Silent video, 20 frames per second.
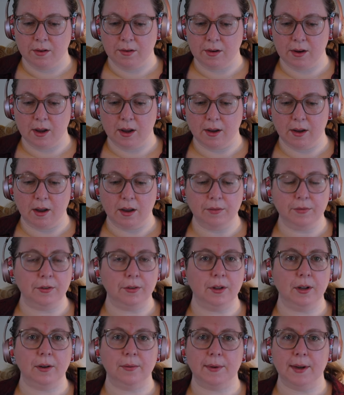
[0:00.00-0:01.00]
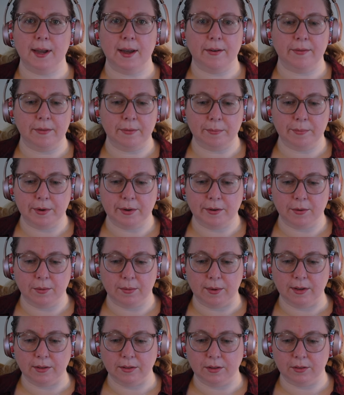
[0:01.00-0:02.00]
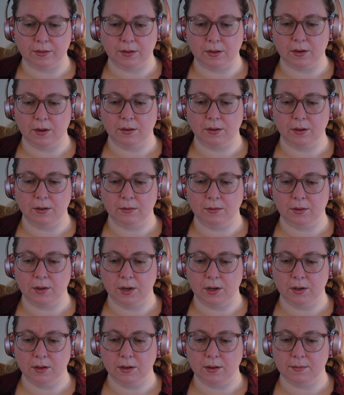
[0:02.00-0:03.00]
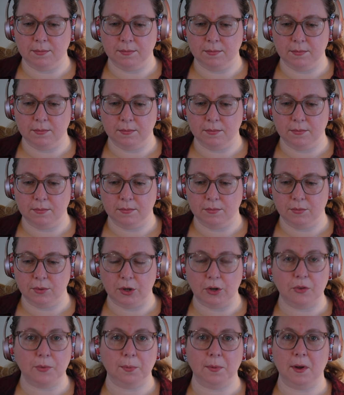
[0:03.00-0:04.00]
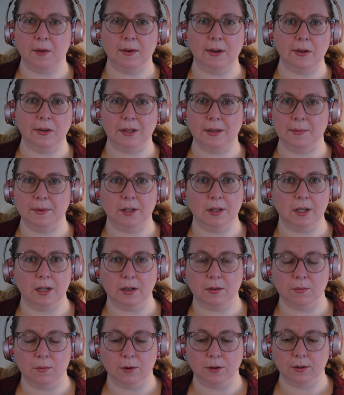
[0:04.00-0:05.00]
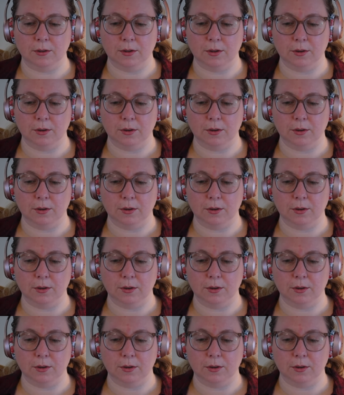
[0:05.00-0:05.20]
Yeah, I feel like we haven't been to Wessex in a long time. But it's probably only been like one or